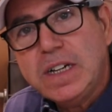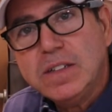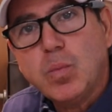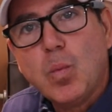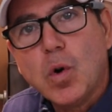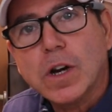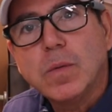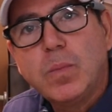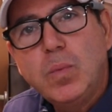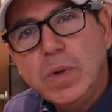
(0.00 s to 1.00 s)
does
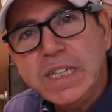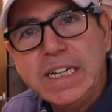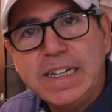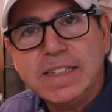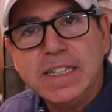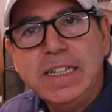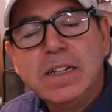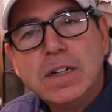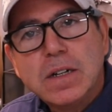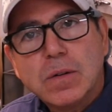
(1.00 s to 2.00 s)
work really
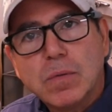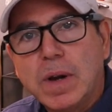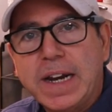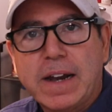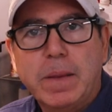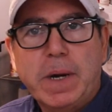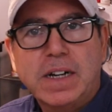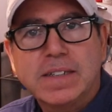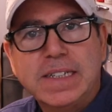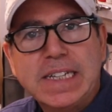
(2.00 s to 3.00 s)
nicely right out of the
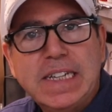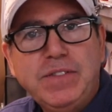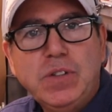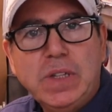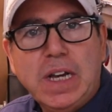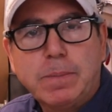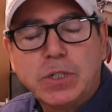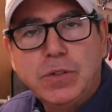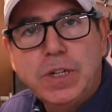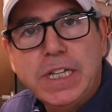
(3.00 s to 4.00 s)
box, and it gives you the
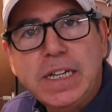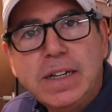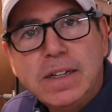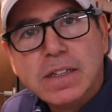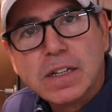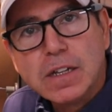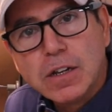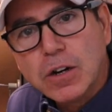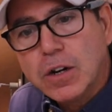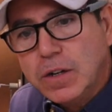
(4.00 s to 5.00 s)
opportunity to
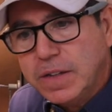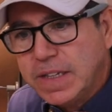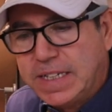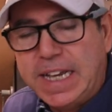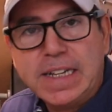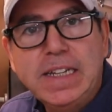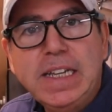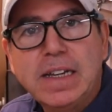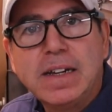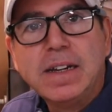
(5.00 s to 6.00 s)
learn the
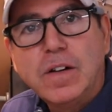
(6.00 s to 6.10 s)
technique